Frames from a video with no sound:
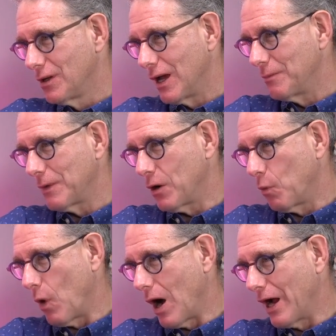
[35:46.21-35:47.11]
I'm not a
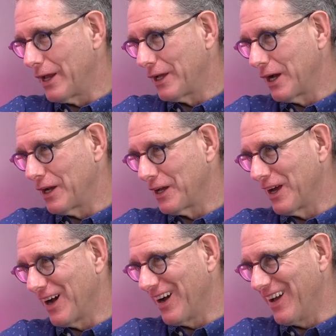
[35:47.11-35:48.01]
why kind of
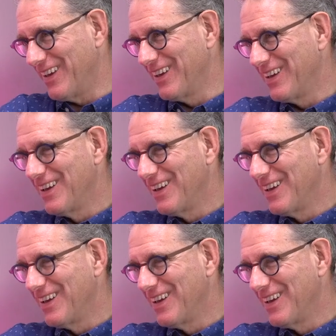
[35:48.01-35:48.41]
guy.